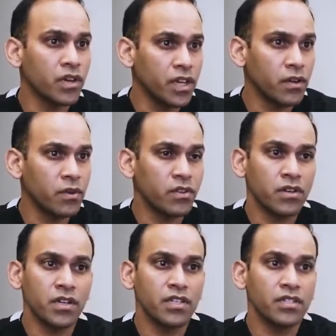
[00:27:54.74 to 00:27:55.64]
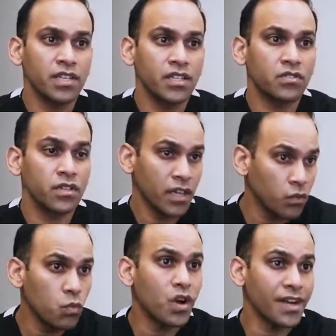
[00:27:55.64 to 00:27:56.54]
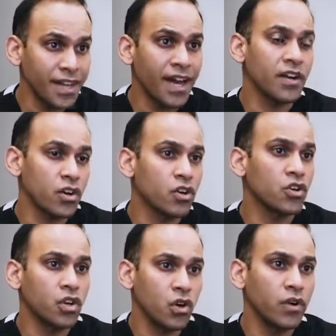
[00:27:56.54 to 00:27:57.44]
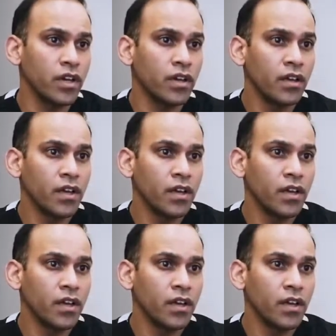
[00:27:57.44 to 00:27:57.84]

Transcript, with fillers: working with her is what got her going.